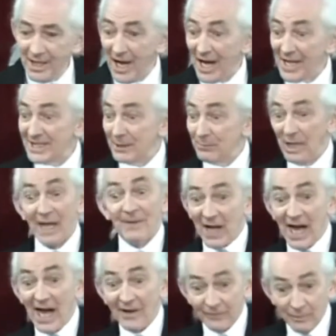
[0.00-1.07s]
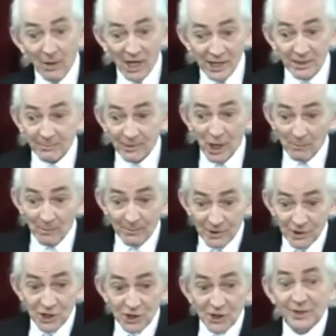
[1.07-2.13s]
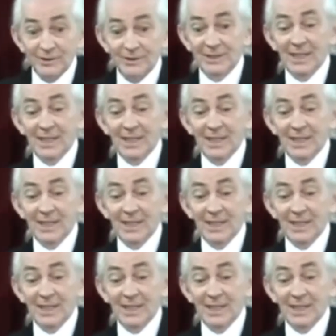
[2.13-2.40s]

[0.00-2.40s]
I said, well, I have a half a mind to become a magician.